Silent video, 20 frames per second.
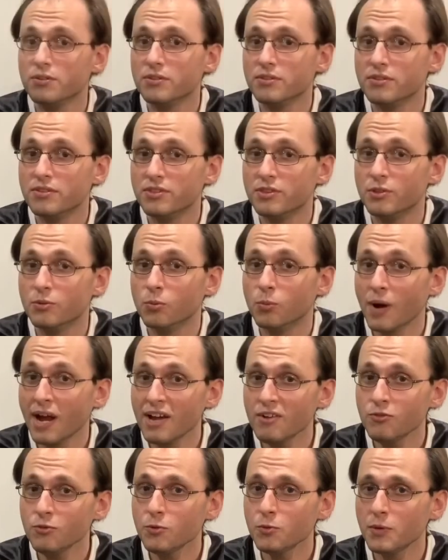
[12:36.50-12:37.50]
The
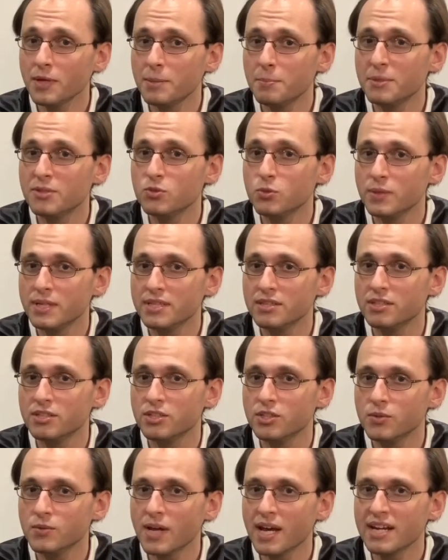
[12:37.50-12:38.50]
rivalry between the
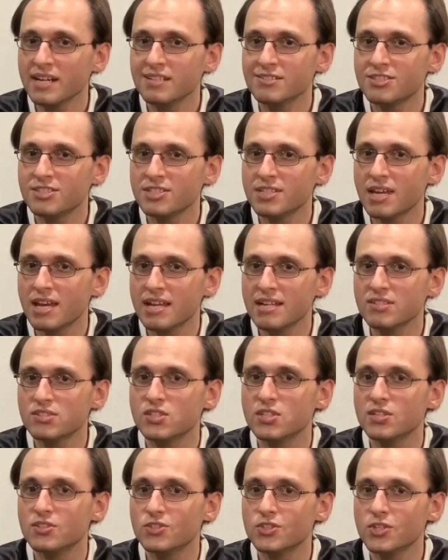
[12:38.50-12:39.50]
United States and
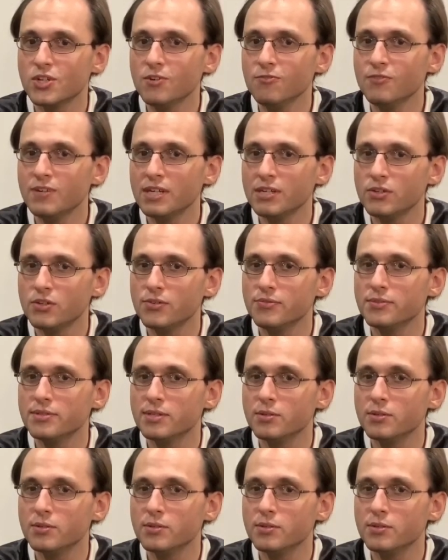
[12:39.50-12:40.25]
Soviet Union